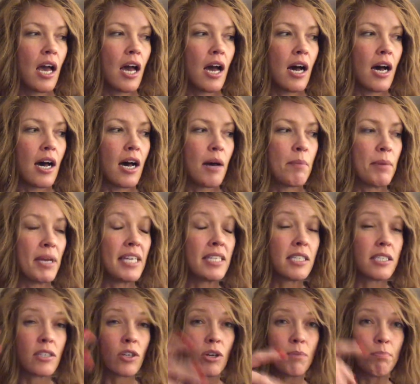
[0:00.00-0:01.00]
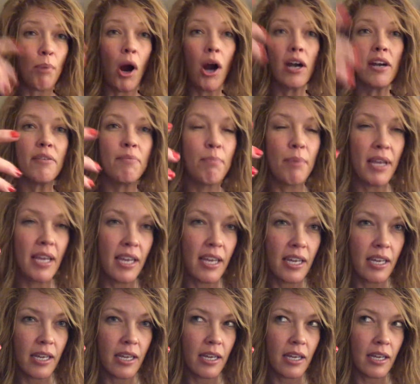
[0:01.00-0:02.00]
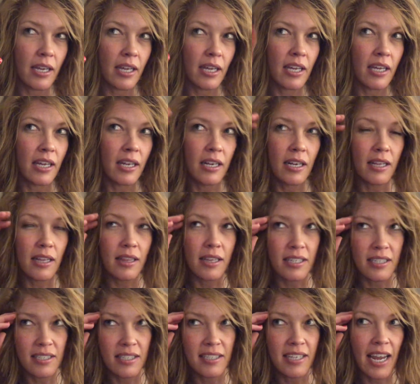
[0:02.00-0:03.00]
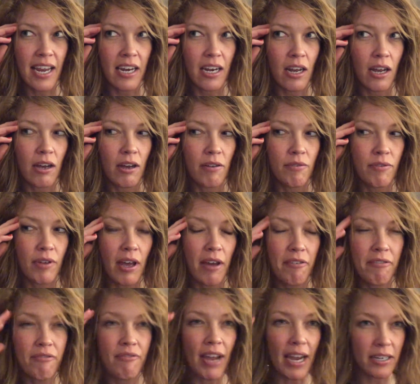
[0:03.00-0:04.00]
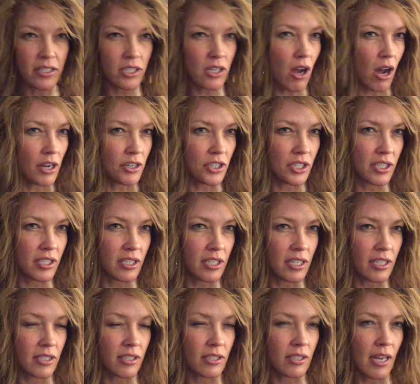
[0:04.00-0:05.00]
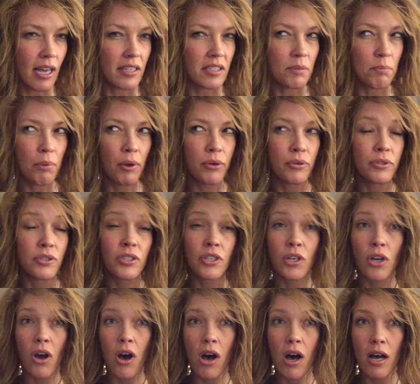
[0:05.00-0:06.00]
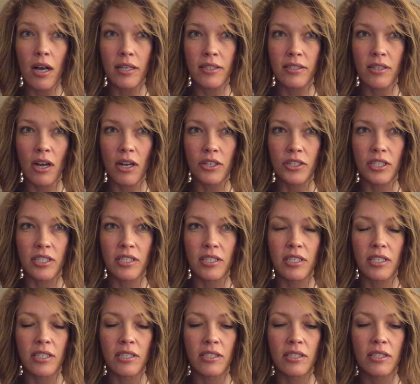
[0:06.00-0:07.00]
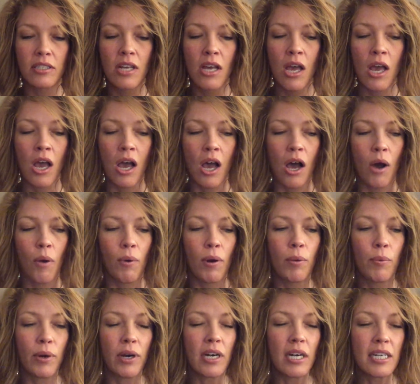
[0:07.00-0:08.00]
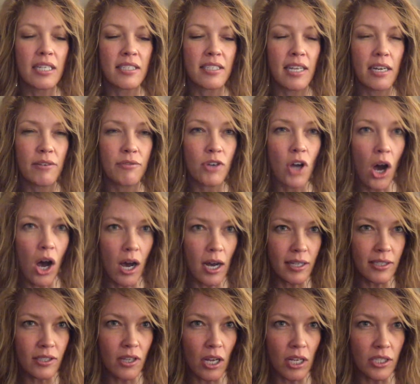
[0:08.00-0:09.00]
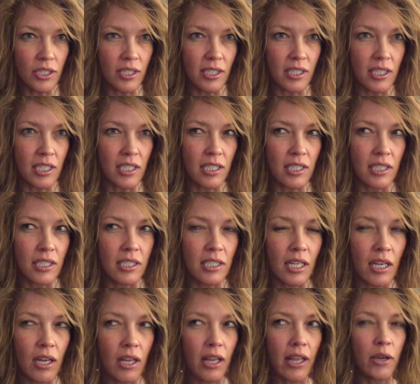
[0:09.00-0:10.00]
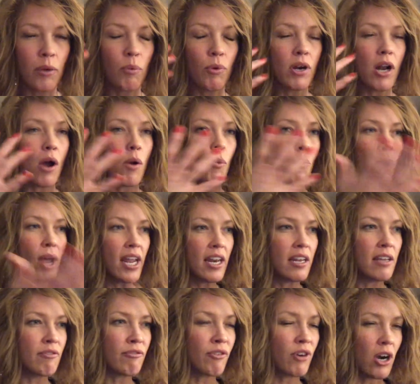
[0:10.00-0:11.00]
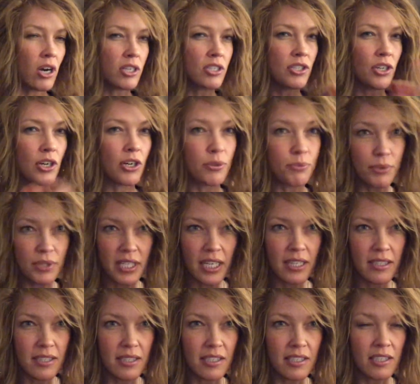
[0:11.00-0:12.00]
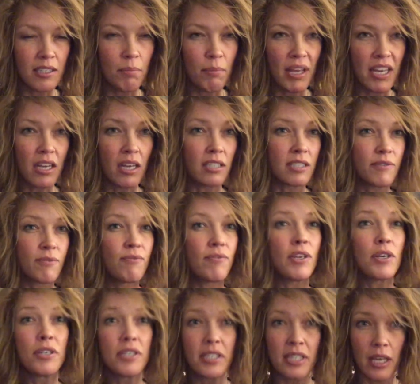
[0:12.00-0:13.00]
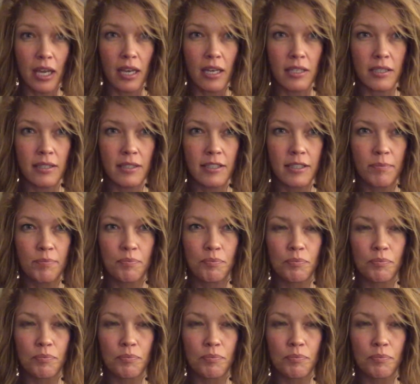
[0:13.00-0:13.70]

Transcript: Um, it's part of being in the state of effect consciousness as opposed to cause consciousness. When we're in a state of cause consciousness, like we're not waiting for our circumstances to make us feel things.